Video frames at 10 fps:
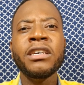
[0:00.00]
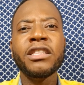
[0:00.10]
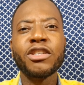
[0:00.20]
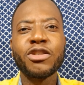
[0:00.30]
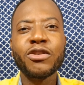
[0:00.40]

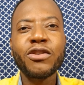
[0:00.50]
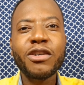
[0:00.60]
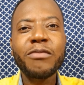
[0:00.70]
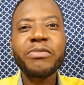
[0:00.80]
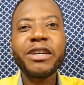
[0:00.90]
The
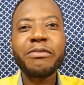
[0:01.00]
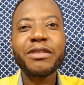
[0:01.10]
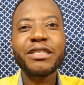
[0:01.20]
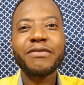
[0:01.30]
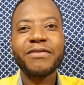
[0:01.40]
sole
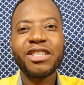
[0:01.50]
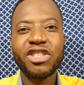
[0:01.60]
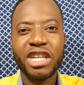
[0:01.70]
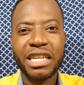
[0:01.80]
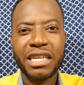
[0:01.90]
purpose of this
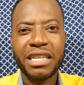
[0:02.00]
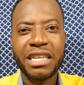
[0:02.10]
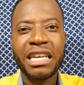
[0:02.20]
channel